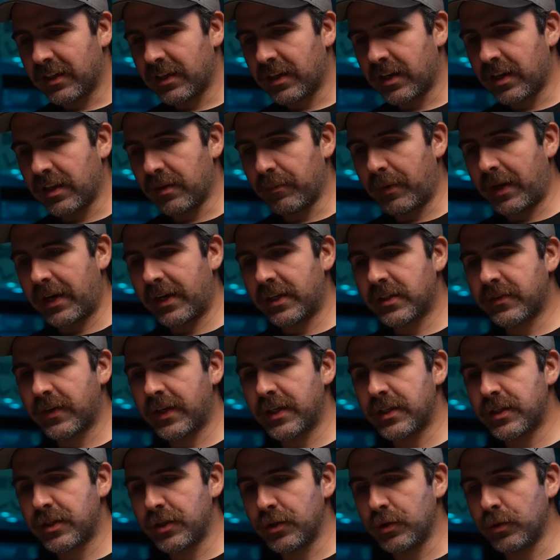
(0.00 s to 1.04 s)
In the maintenance
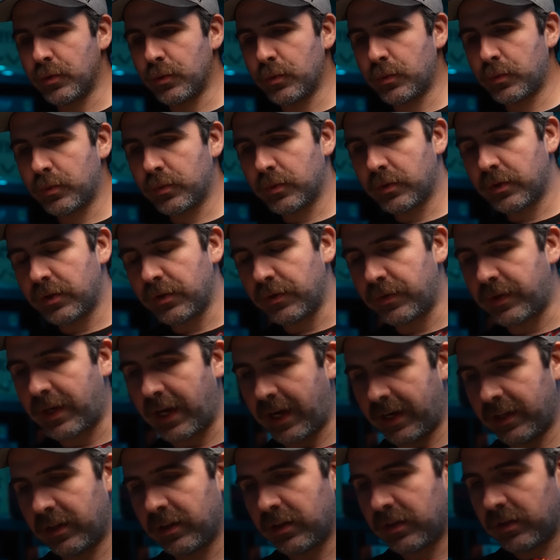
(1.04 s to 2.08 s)
phase, you
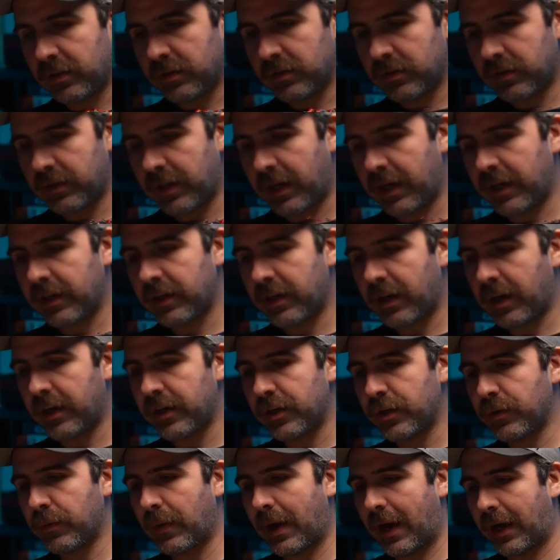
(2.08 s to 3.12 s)
gain that and
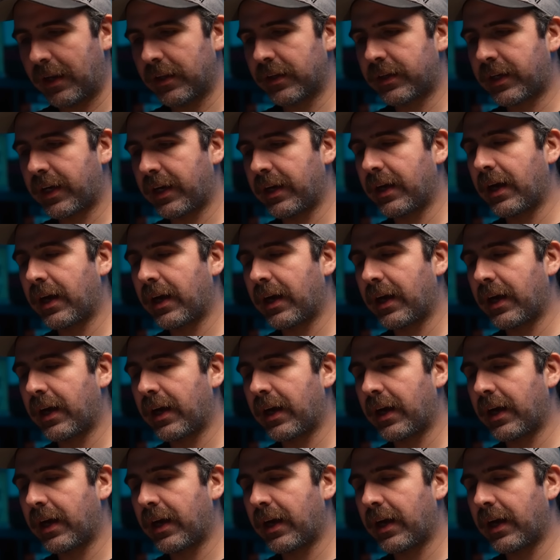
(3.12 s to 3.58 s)
you allocate